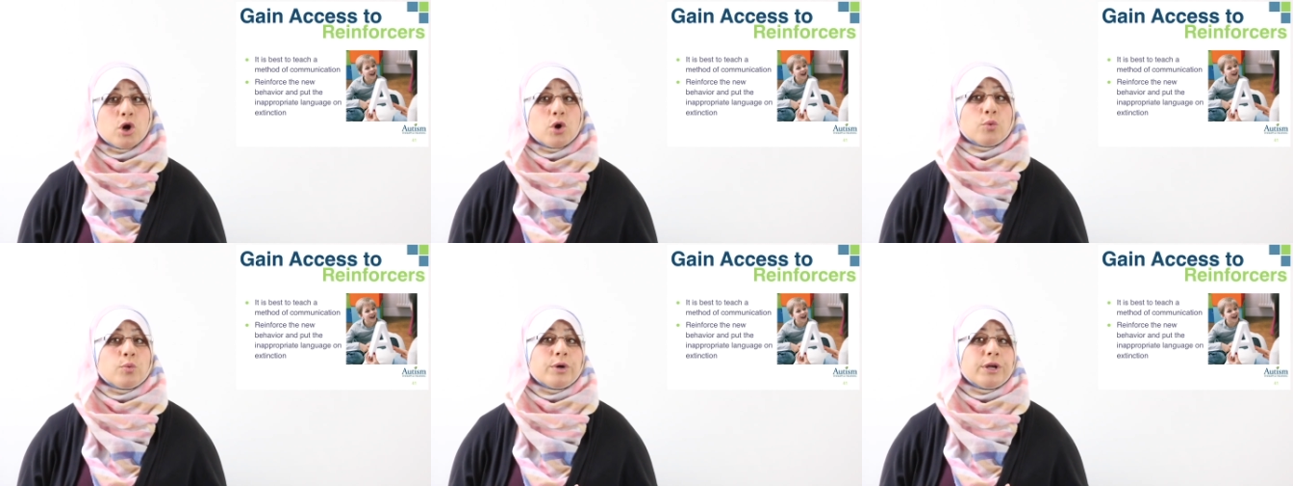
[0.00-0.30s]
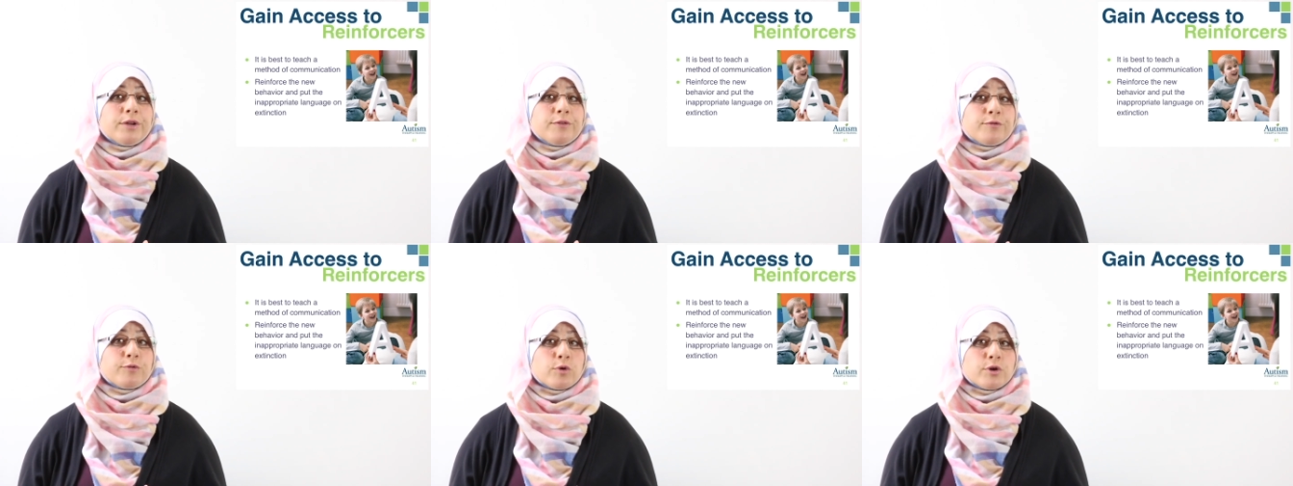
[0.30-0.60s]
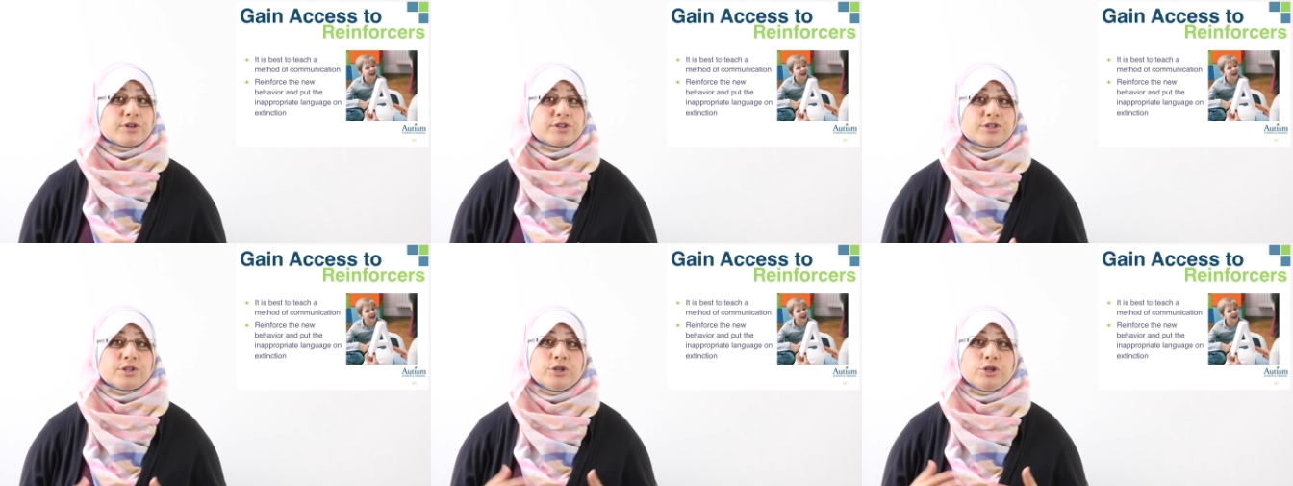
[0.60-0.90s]

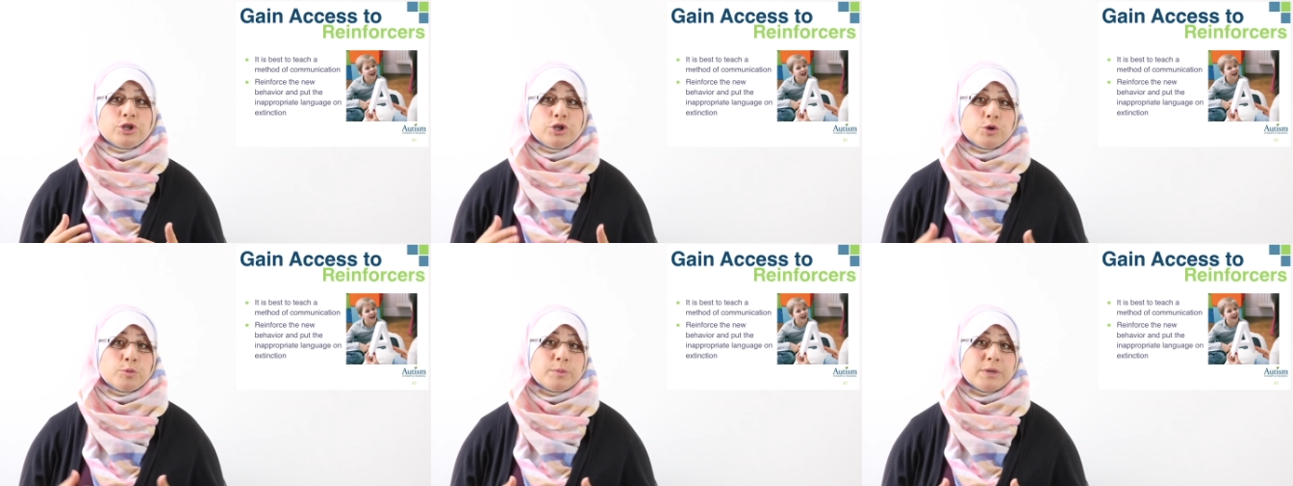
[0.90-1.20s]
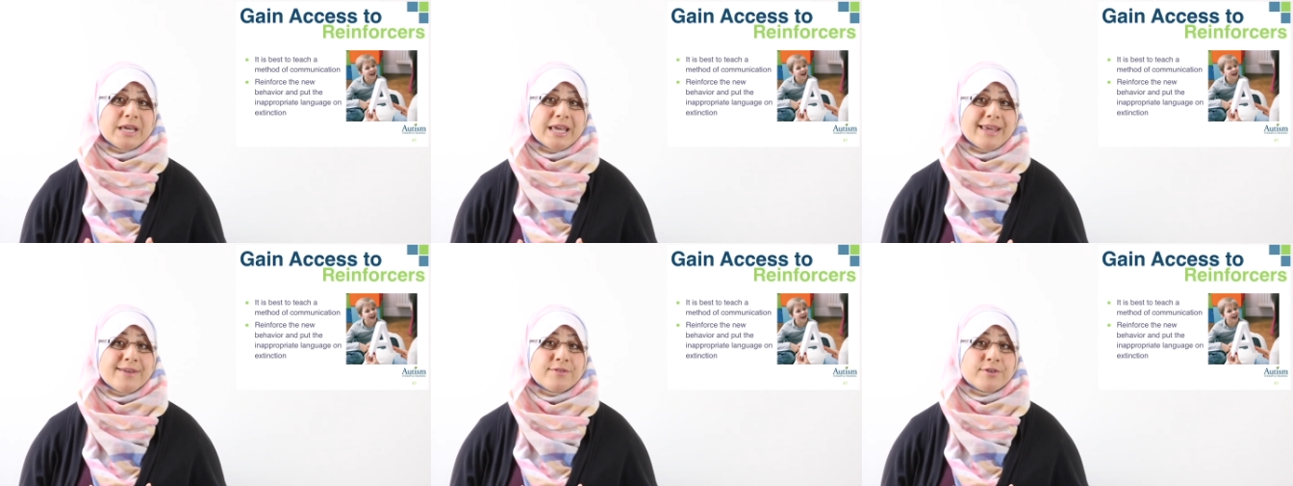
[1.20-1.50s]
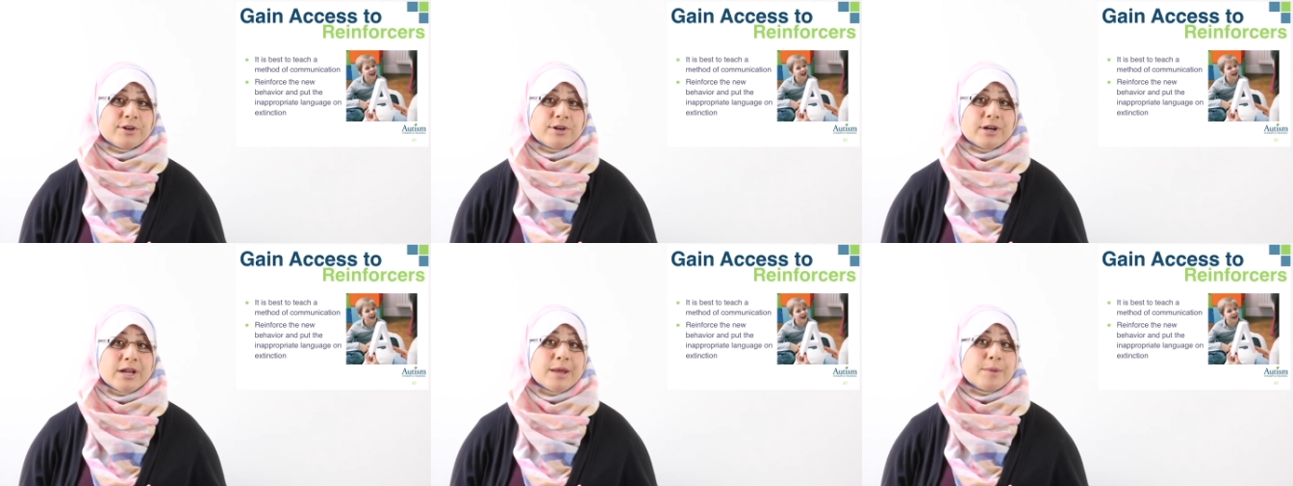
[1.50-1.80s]
reinforce the new
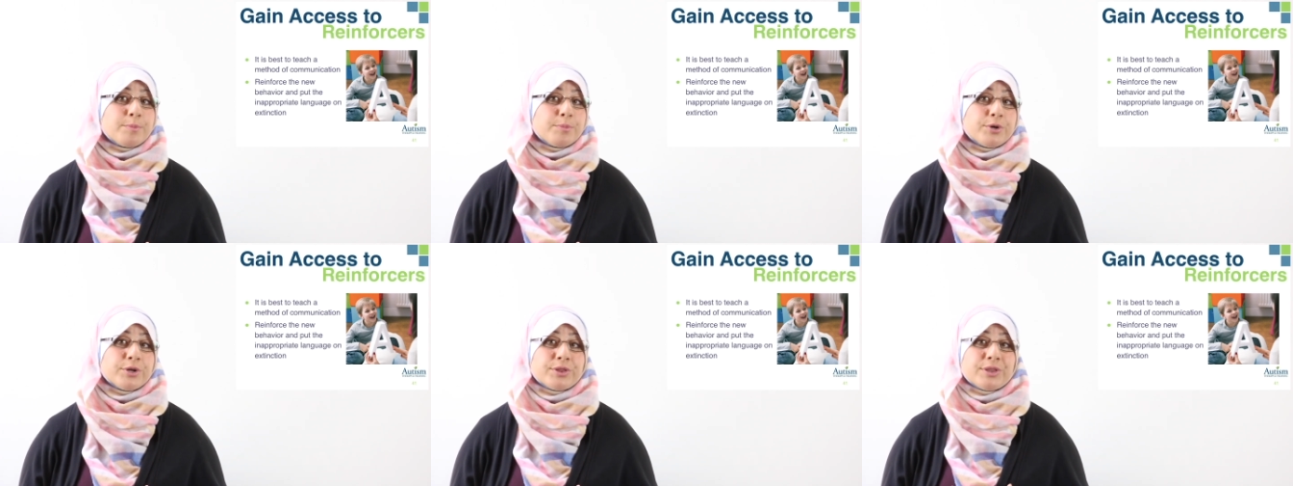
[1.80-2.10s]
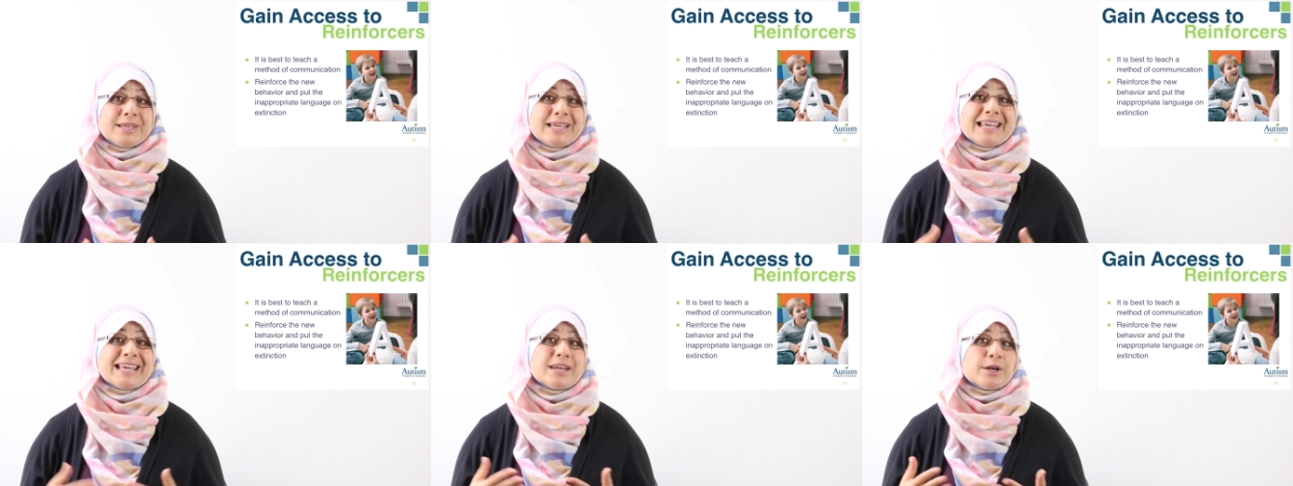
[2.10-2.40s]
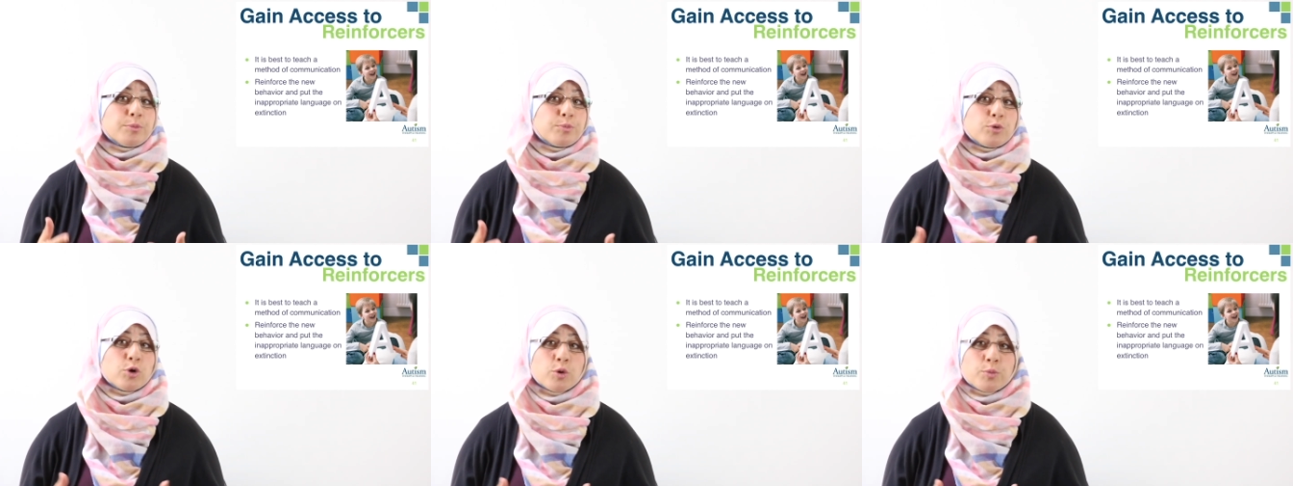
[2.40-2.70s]
behavior, and put the
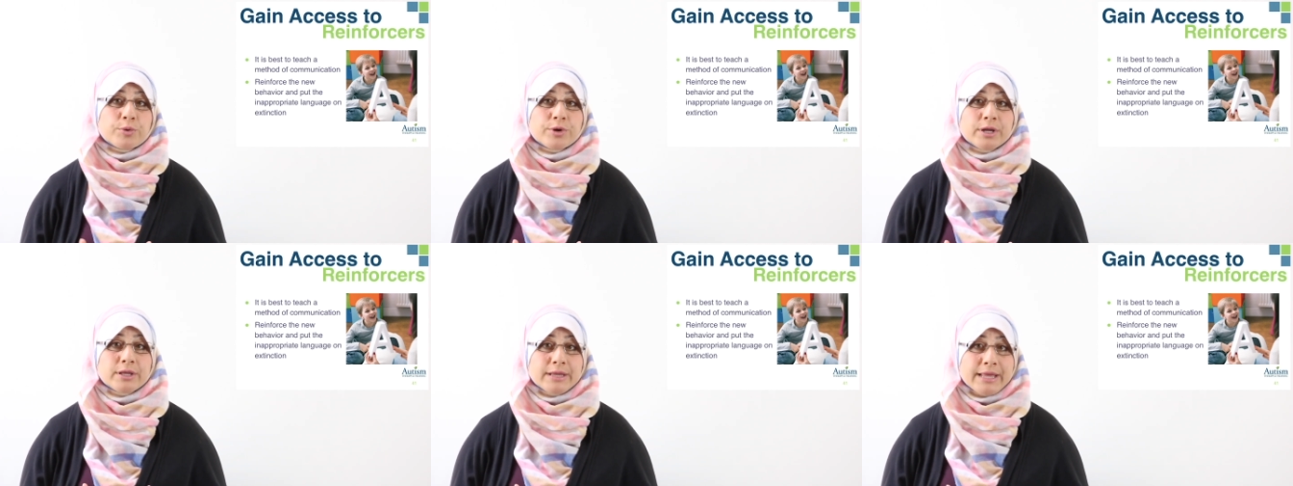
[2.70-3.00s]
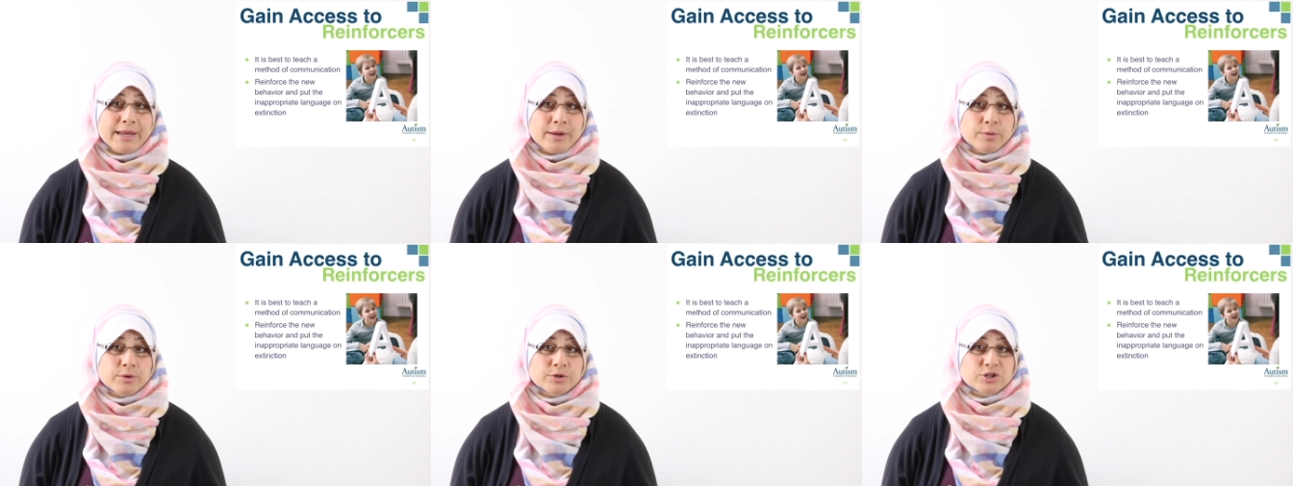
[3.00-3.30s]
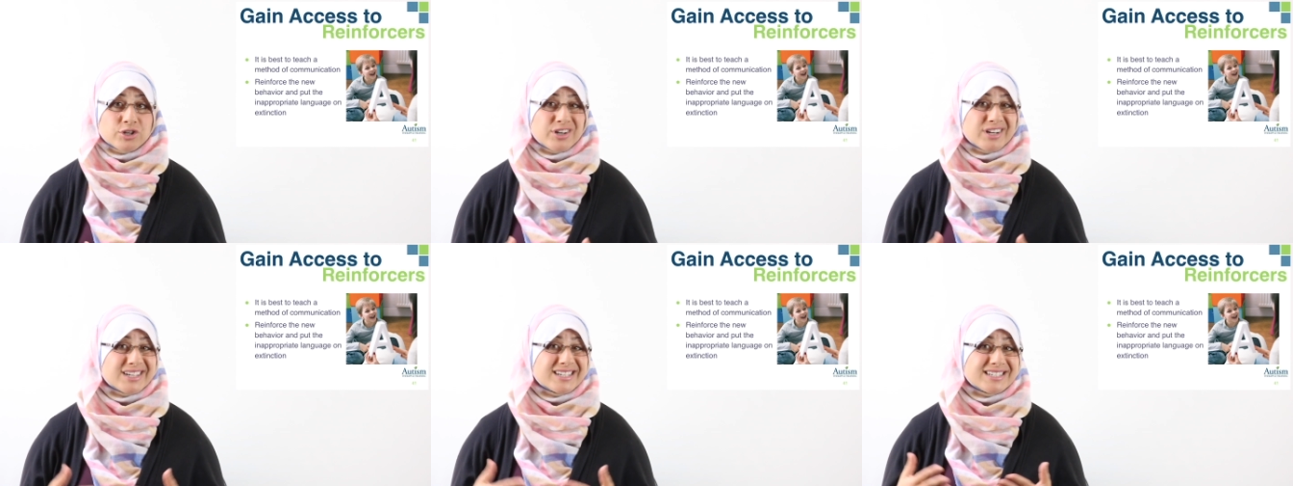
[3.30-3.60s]
inappropriate language
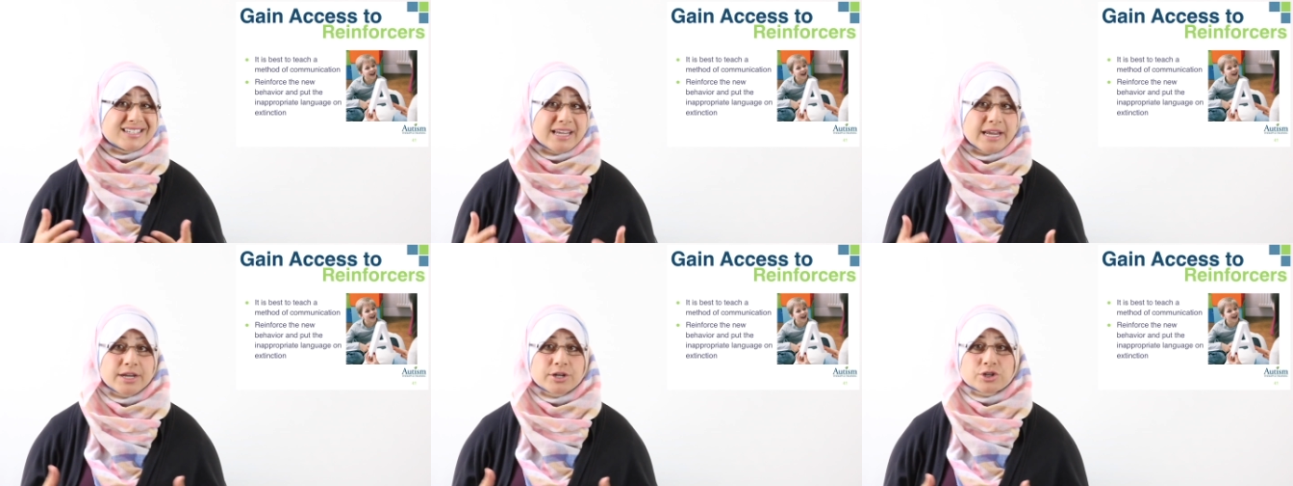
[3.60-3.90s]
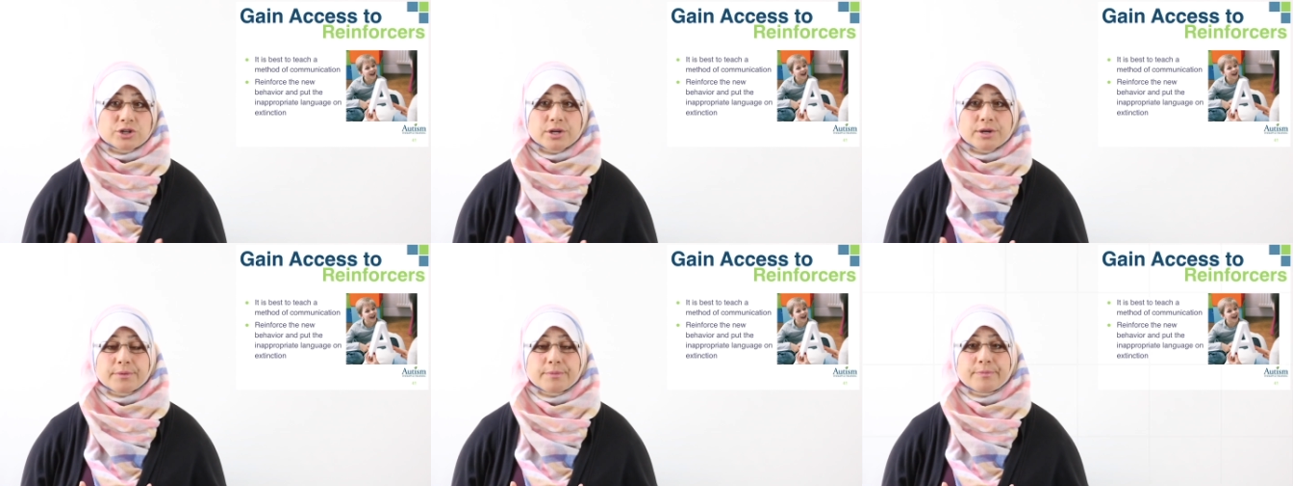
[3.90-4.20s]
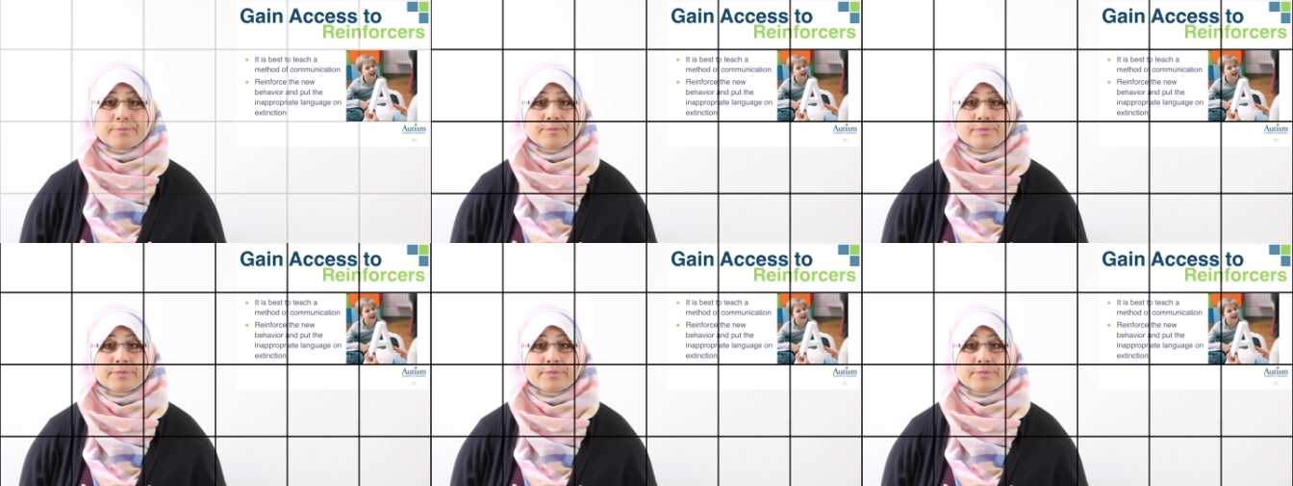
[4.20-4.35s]
on extinction.